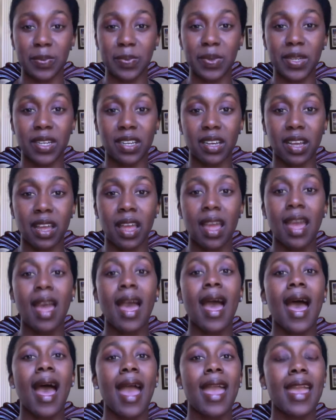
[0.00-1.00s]
book,
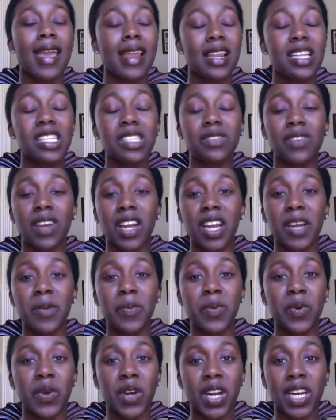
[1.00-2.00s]
it is very
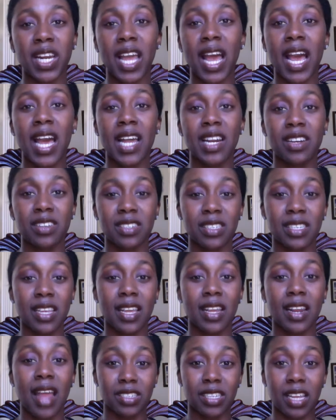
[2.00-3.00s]
important that I
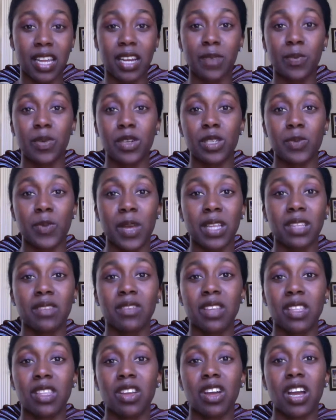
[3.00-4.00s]
understand the perspective
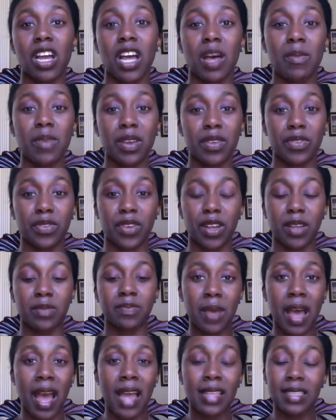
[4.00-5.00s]
that they're coming from.
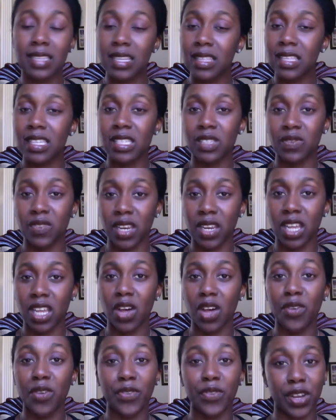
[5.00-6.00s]
I did this
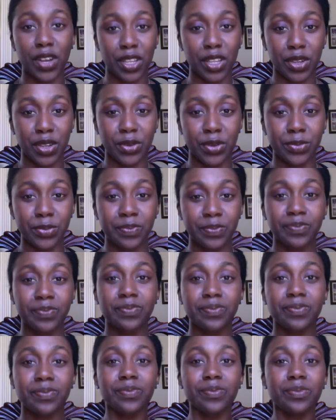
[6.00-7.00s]
video for you
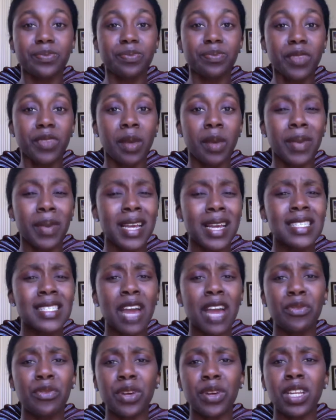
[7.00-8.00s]
because
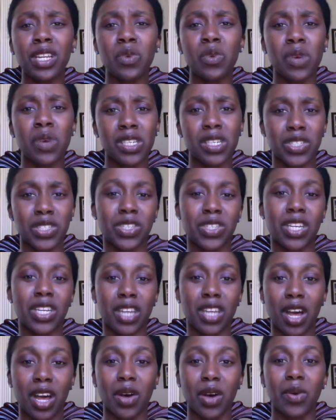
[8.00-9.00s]
I really want you to
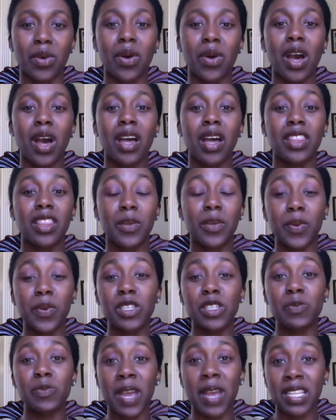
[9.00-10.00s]
know the
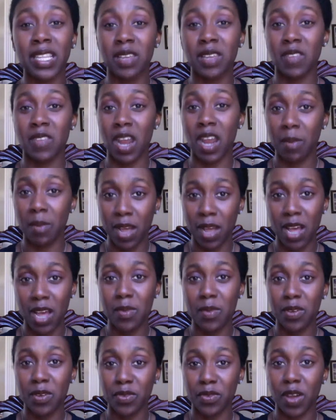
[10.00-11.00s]
perspective that I'm
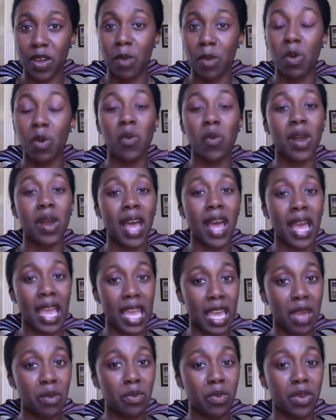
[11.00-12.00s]
coming from when I
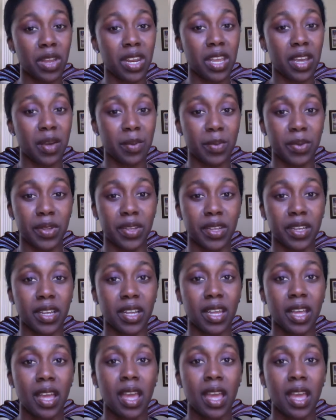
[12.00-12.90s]
am reading a book.